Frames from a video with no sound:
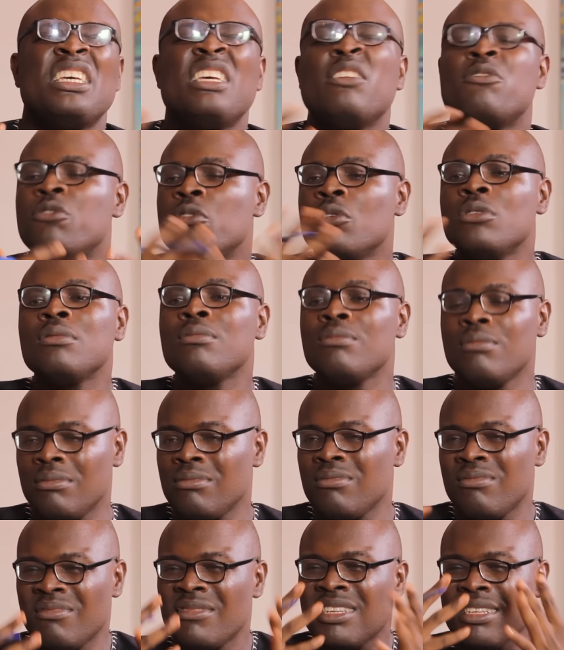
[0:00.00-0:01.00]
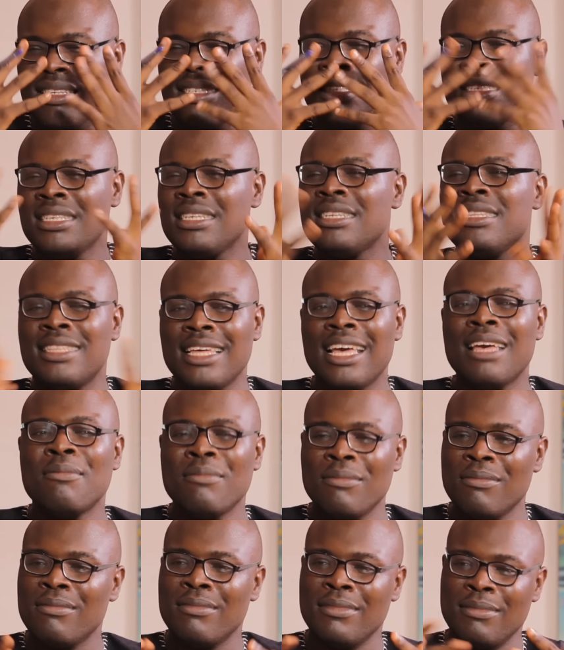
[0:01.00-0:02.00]
even see
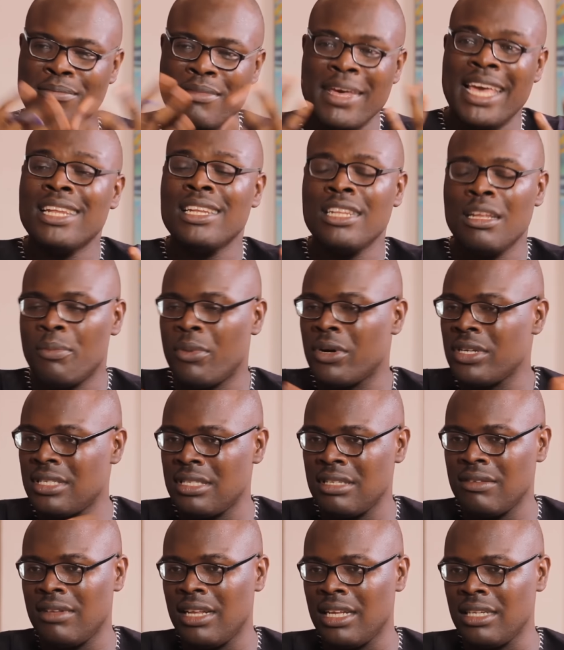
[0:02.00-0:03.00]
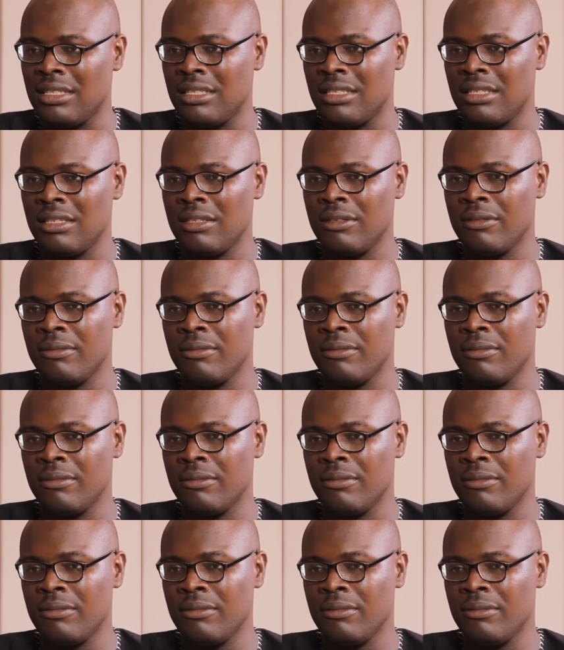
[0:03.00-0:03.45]
them, men, in a positive light?